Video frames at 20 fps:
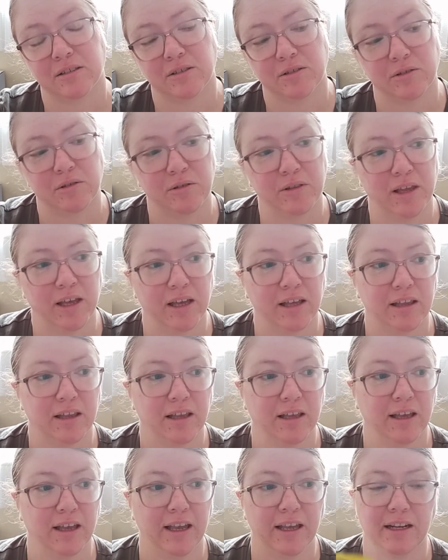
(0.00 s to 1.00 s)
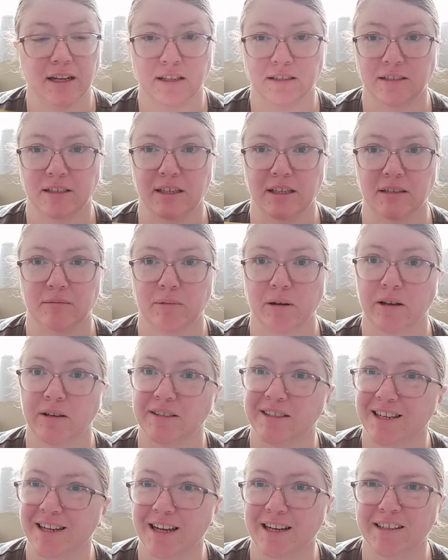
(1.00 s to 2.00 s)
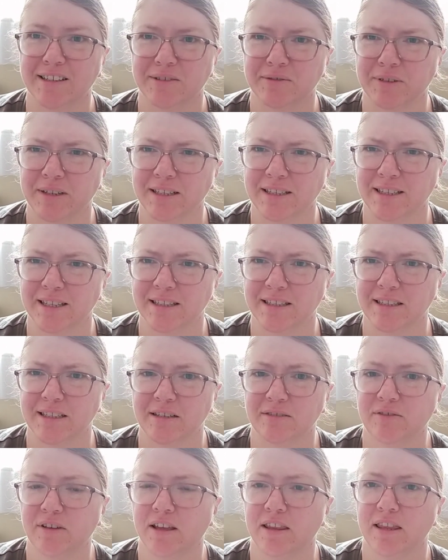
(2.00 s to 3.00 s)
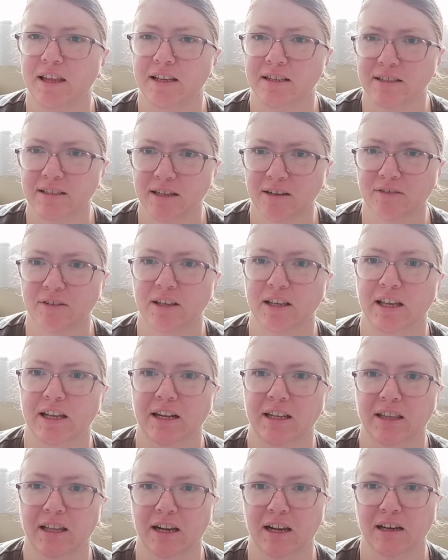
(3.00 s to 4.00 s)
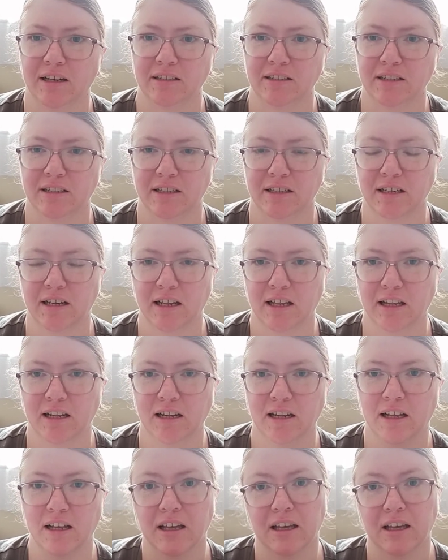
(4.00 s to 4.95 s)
so that he doesn't get sprayed, because their lungs are really sensitive, and that stuff can get in their lungs and it can